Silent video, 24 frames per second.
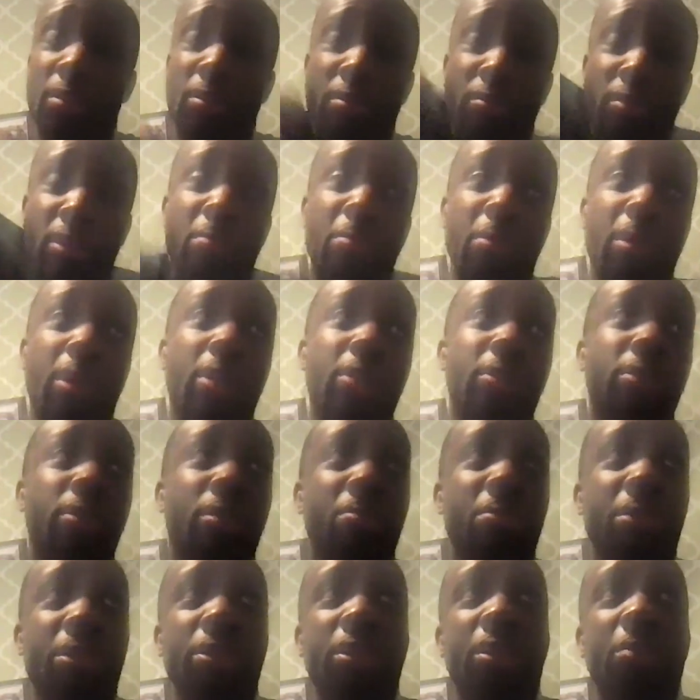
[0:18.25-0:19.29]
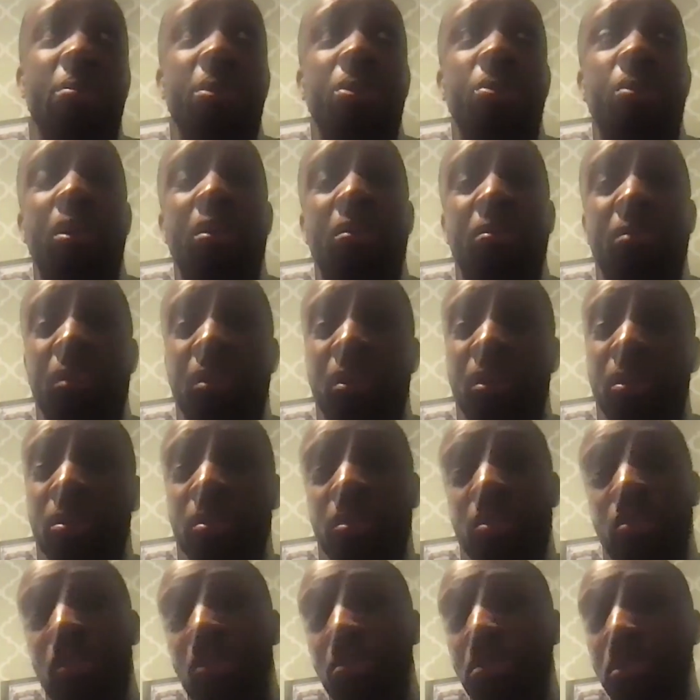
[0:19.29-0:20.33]
in the rematch come December 21st.
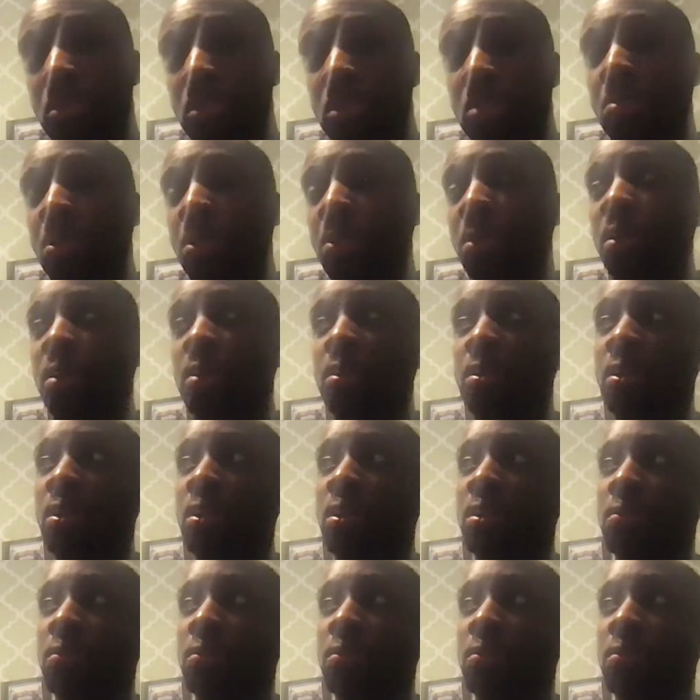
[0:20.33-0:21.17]
He won't be undisputed.